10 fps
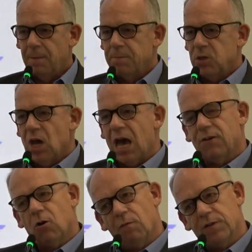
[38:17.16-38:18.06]
you have a
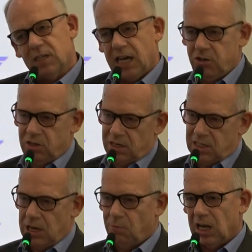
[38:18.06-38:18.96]
conversation and
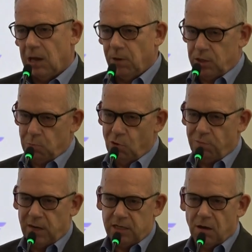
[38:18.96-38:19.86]
say, well, I want to move
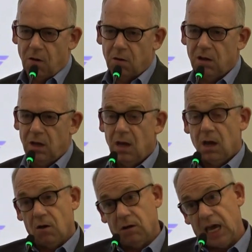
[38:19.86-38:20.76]
my dog.
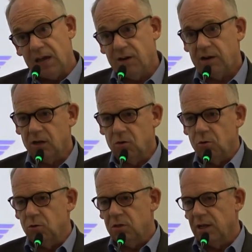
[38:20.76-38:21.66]
Okay, very
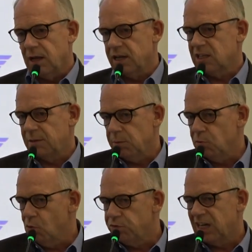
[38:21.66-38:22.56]
good. The last time you
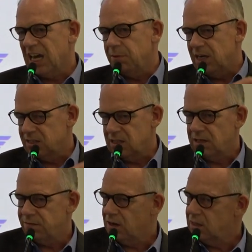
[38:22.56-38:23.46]
moved, you gave me your
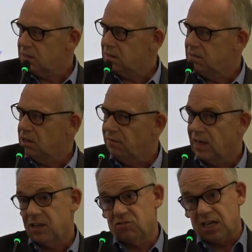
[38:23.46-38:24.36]
certificate. Is it still
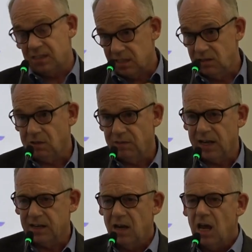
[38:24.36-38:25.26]
better? Yes, it's still
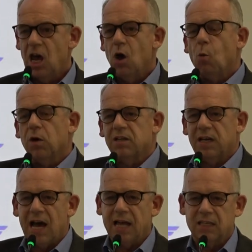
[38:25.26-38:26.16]
better. What do they
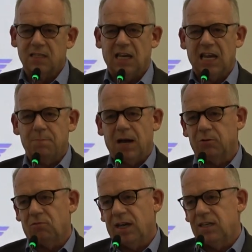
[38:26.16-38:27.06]
have to say about the
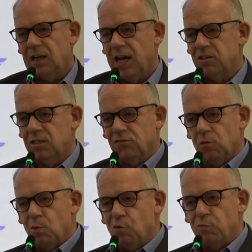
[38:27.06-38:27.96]
regulations for
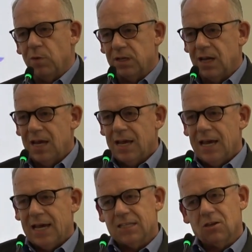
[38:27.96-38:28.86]
movement?
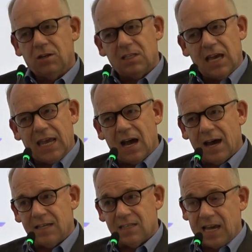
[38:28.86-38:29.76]
And so these
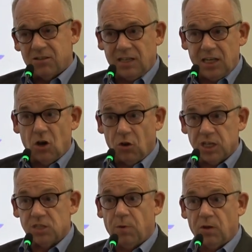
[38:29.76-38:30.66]
AIs actually on the
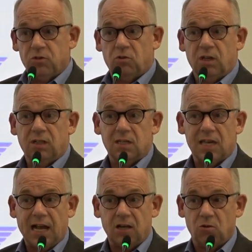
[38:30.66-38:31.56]
spot during this
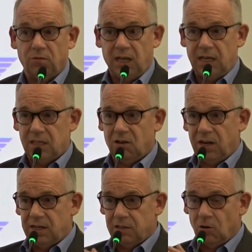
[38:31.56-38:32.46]
hackathon, they
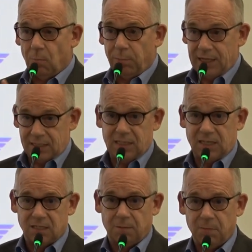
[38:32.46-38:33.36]
integrated the complete
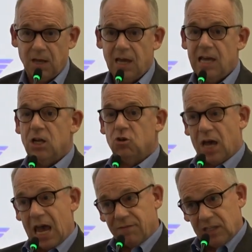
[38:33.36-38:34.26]
system to
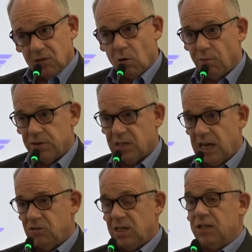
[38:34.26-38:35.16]
have that
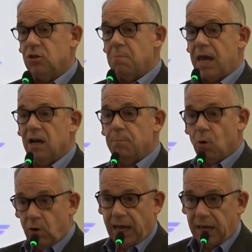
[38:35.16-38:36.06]
conversation and to make a
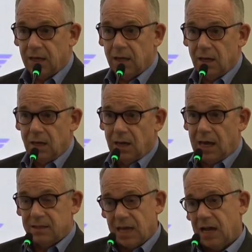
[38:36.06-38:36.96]
booking and
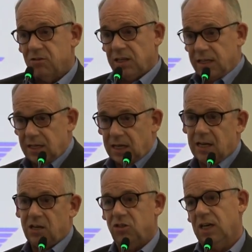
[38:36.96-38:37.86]
actually
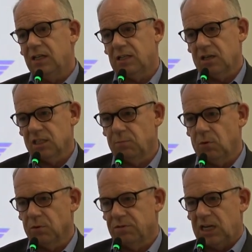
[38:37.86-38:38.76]
initiate their transport.
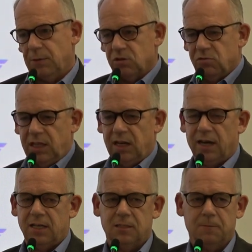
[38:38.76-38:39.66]
So that was really
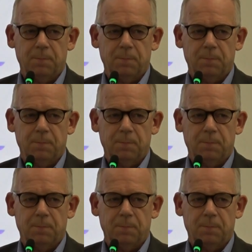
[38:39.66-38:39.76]
nice.